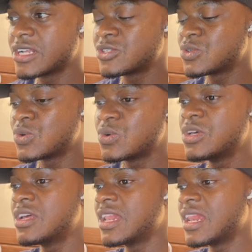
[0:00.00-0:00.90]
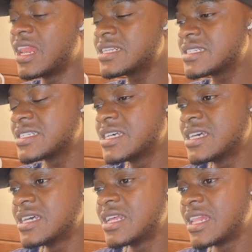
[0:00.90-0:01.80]
So let's
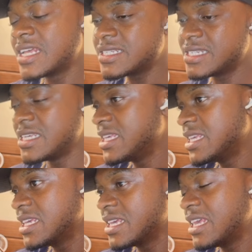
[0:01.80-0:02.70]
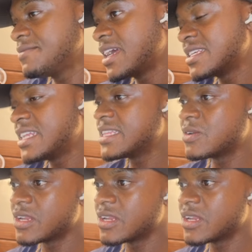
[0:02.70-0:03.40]
see if there is anything on it.